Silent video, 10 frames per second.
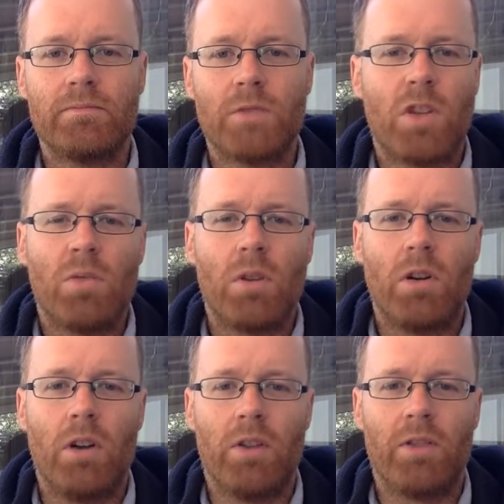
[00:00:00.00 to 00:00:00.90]
So what are
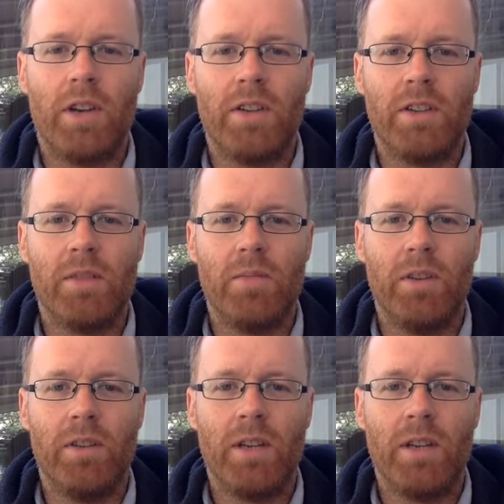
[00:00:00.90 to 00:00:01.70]
oxidation numbers?